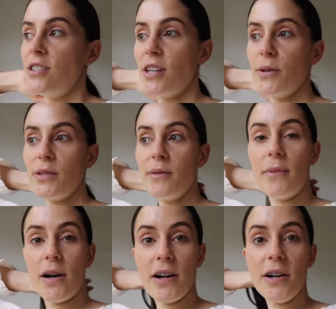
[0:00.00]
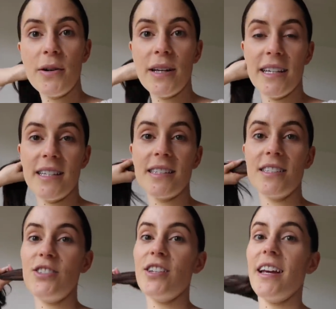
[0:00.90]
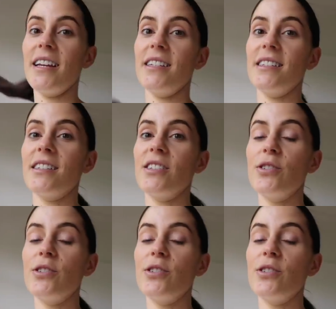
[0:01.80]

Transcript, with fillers: So tomorrow is Shay's